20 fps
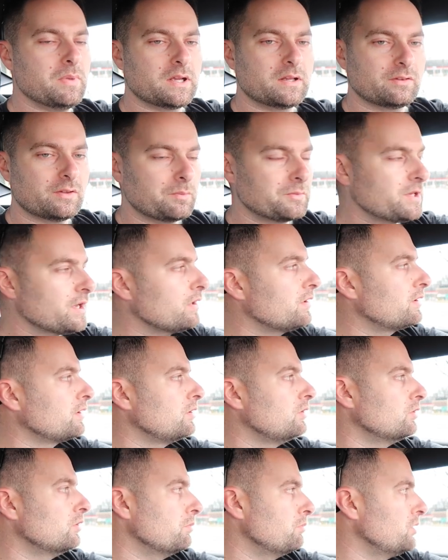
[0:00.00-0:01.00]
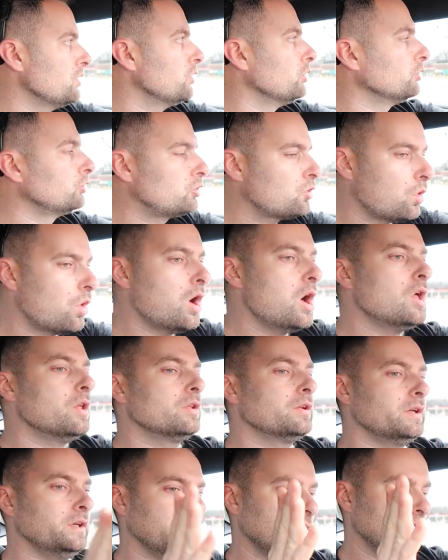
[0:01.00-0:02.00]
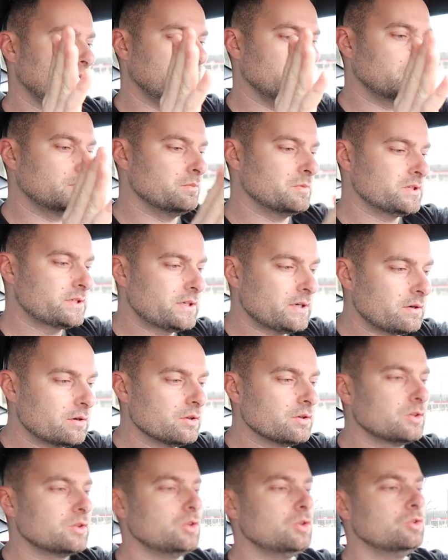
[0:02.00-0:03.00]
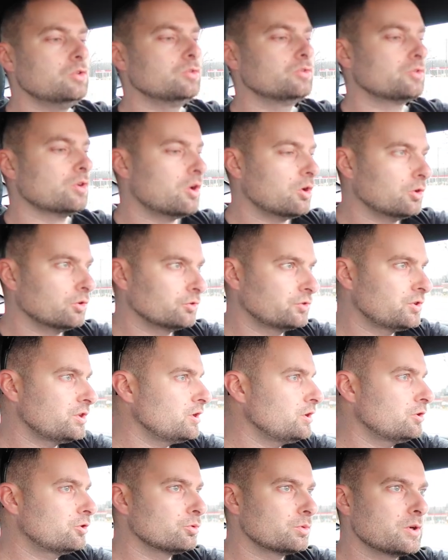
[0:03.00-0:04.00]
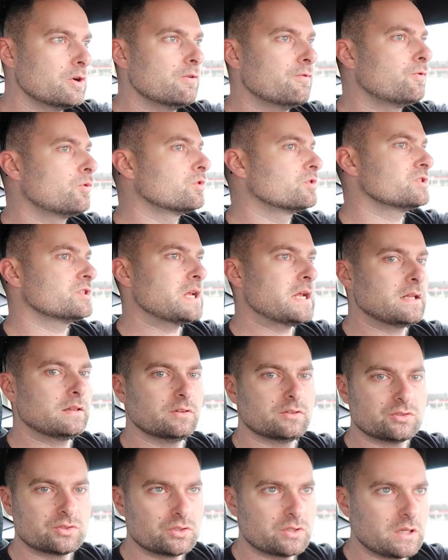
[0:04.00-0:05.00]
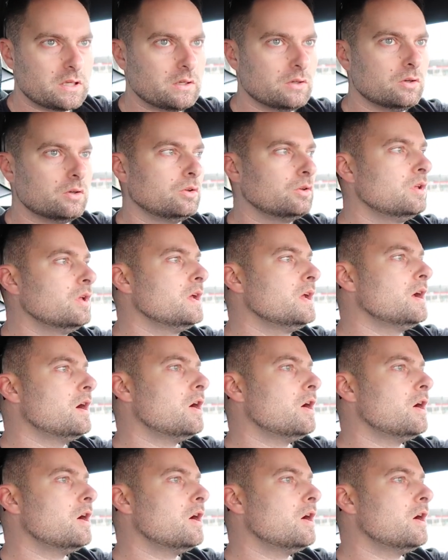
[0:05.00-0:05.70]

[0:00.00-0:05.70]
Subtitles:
Because I'm telling you, the build quality, the material used, all T304 stainless steel,